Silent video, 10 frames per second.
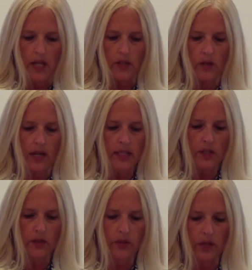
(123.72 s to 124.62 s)
So
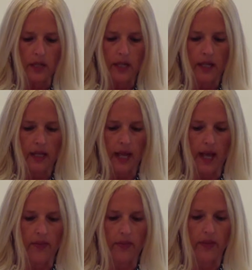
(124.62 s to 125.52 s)
let's look
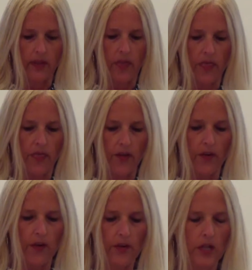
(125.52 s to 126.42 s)
at the
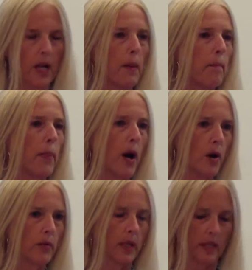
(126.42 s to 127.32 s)
third
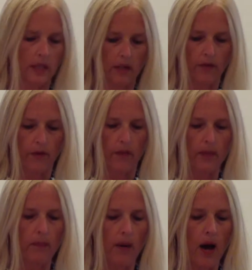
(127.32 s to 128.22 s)
component
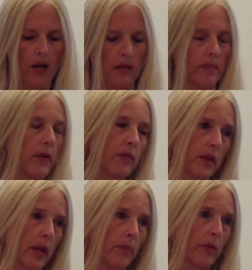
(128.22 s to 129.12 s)
from the bottom of
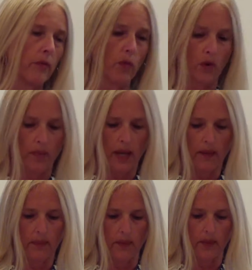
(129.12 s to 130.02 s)
the number 4
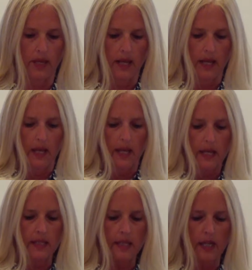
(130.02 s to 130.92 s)
paper.
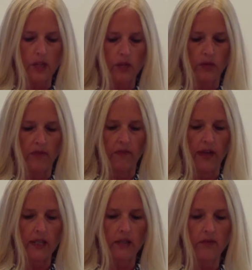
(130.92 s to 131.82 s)
It says to
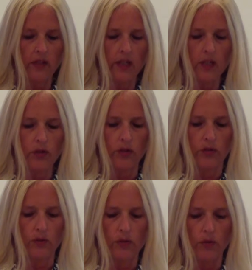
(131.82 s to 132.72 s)
effectively
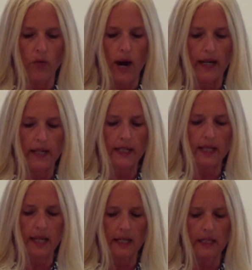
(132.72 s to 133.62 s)
use writing
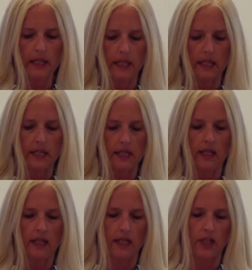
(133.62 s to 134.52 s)
techniques
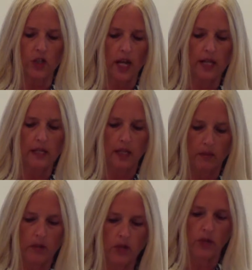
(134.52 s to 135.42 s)
such as
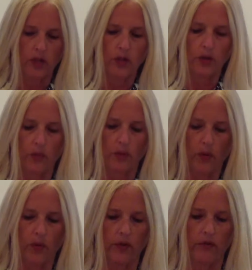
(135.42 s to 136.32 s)
imagery, humor,
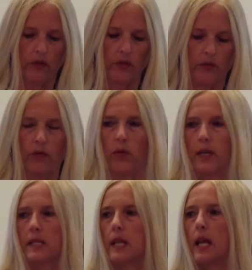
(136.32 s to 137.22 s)
point of view, and
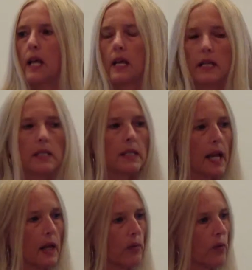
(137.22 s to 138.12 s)
voice. And
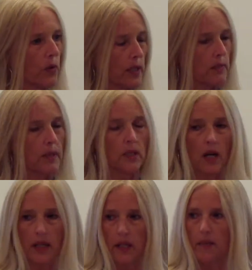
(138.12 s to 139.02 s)
today we're going to
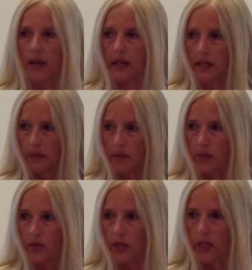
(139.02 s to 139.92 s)
be talking about
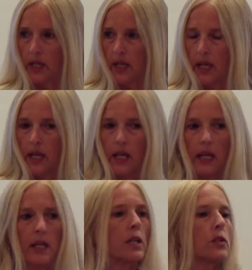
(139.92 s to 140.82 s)
imagery.
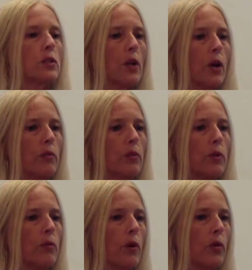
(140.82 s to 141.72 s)
So
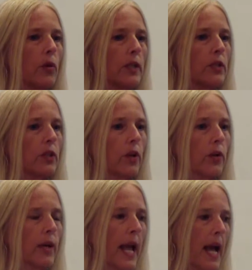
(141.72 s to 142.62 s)
you are going to
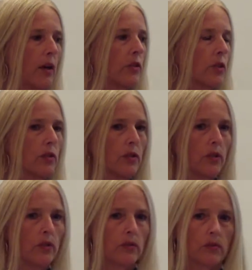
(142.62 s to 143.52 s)
learn how to
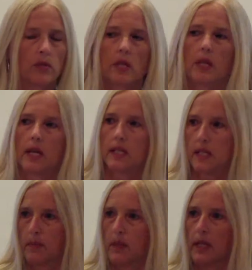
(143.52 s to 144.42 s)
use a
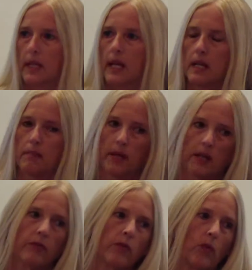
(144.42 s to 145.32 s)
simile and a
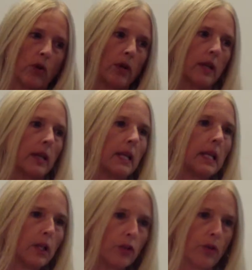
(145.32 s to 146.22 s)
metaphor
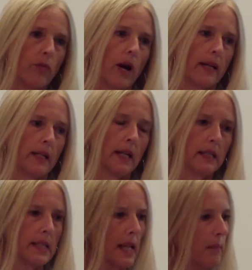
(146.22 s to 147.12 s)
in your writing.
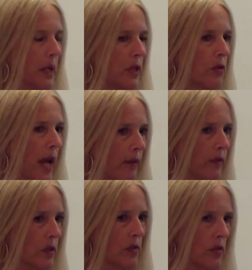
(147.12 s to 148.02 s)
Now, does that mean you
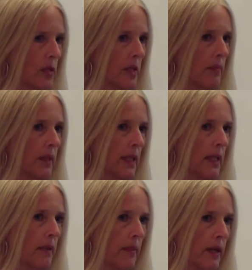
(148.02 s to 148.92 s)
have to use a simile
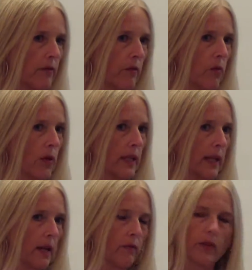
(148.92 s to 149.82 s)
and a metaphor
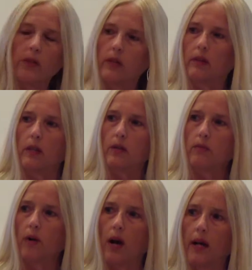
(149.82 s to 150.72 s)
in everything that
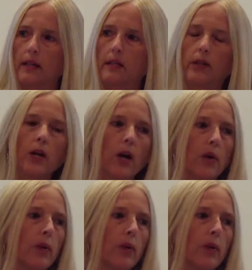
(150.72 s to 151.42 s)
you write? No.